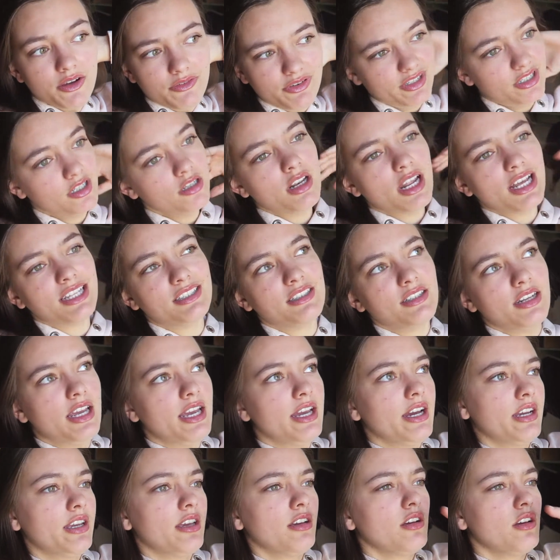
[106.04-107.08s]
If I do that
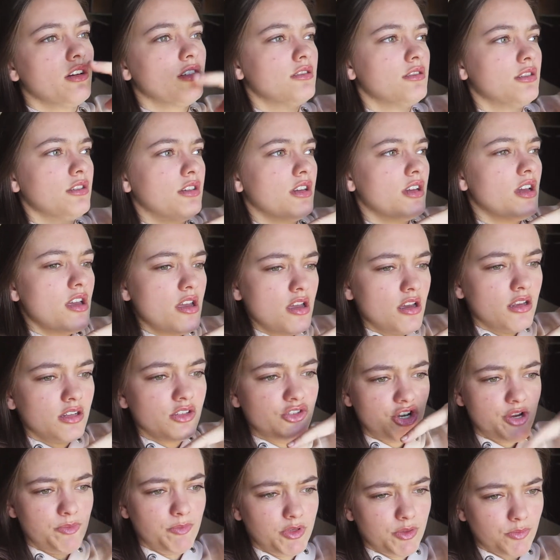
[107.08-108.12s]
today, I can go to the
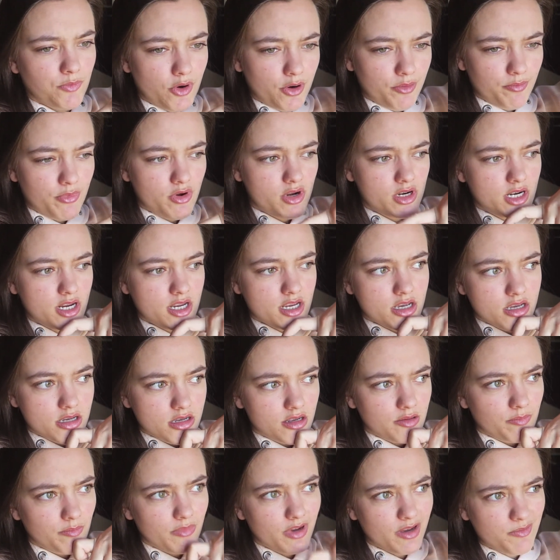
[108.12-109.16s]
gym tomorrow morning.
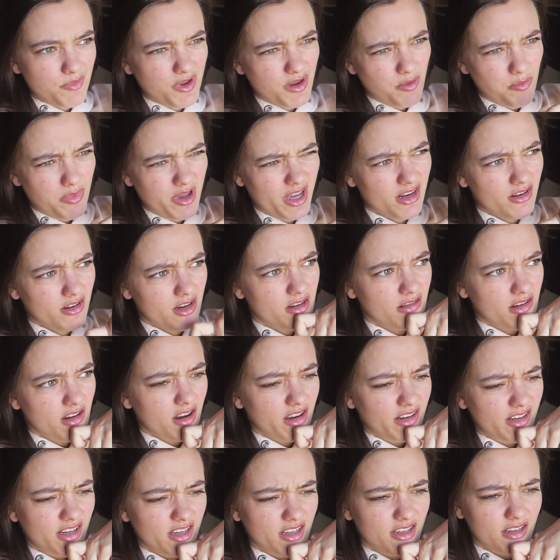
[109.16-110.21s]
Might be a better
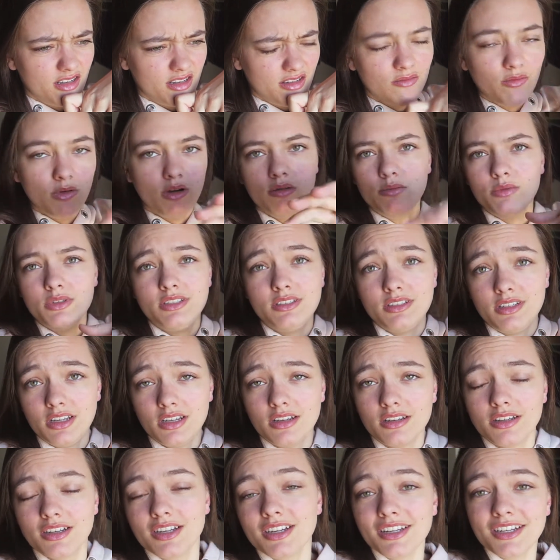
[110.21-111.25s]
idea. Well, we'll
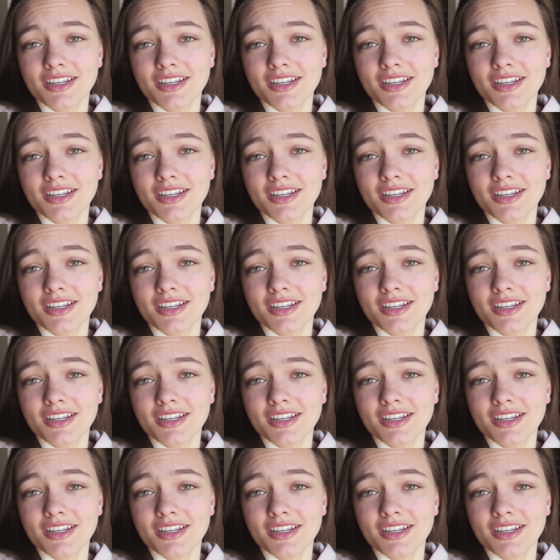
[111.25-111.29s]
see.